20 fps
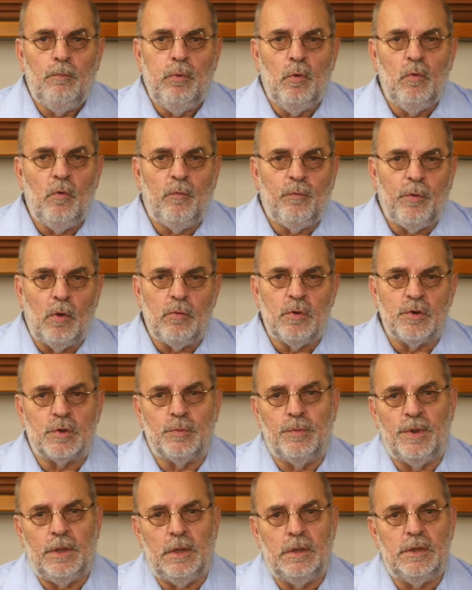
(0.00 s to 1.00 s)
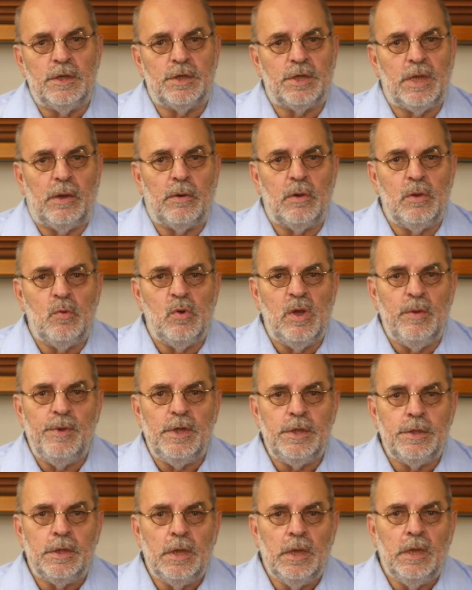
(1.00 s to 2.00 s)
poor focus within the stereo
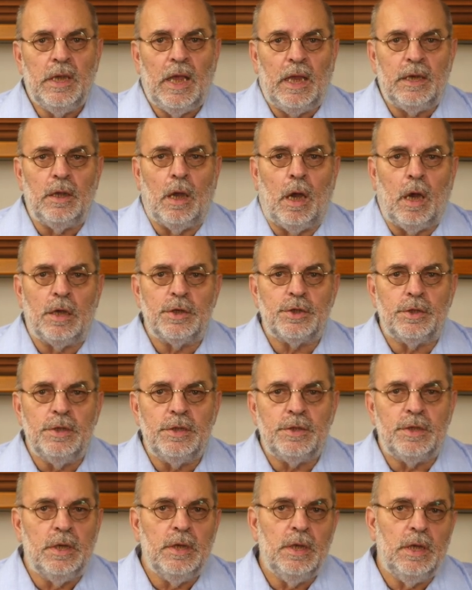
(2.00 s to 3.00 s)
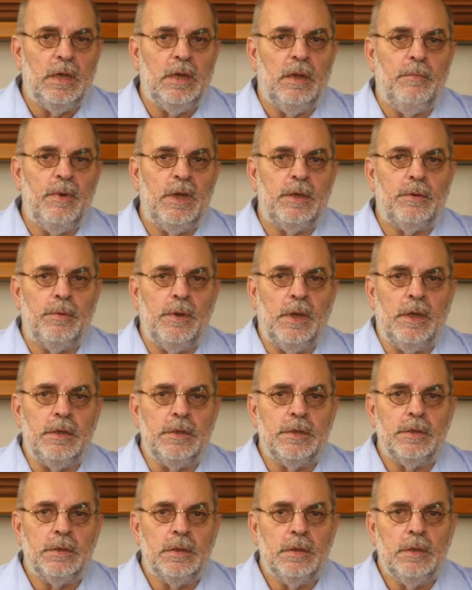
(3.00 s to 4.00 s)
image, and harshness in the
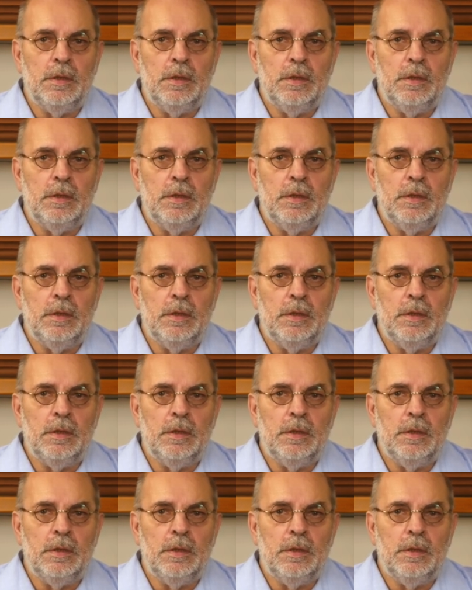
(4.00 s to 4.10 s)
mid-range.